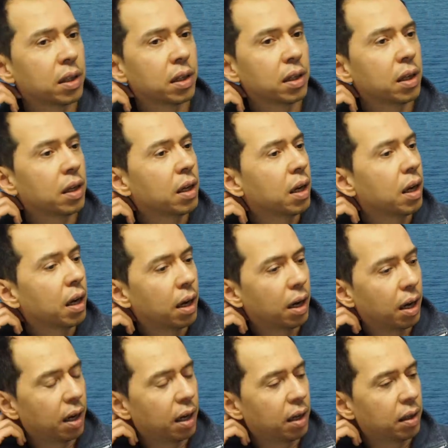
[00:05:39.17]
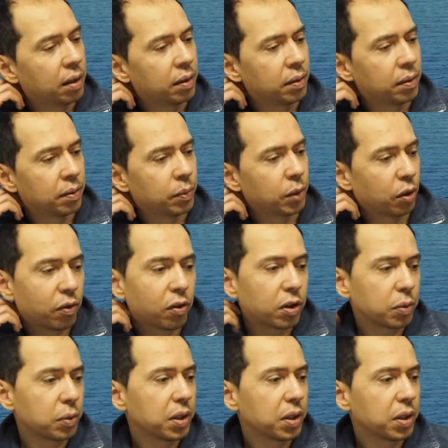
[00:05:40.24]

Yeah. Uh, but of course,